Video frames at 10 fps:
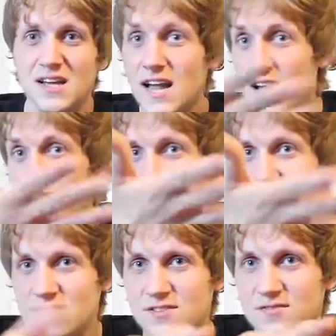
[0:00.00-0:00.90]
I got
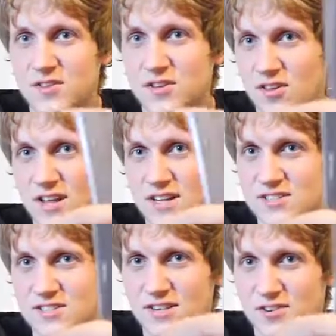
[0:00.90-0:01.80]
it here for the
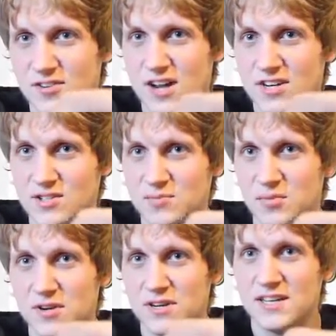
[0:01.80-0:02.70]
collection. You know, Crash and the
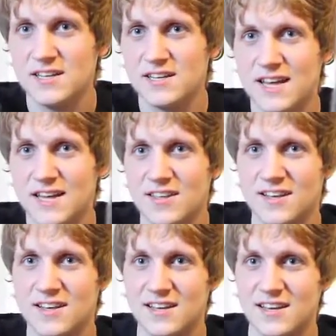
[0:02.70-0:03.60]
Boy. It's got
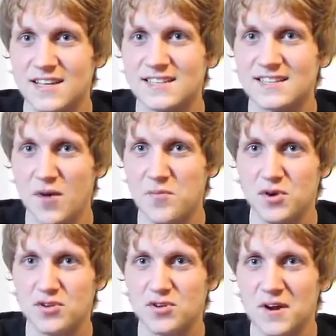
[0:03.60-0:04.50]
the Scott
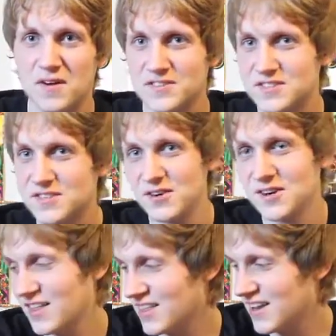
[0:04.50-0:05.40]
Pilgrim reference
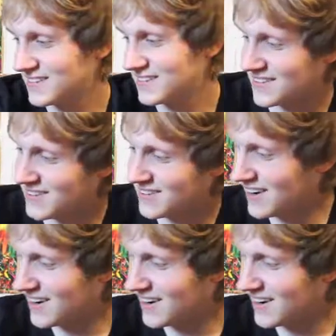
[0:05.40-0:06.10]
going on there. So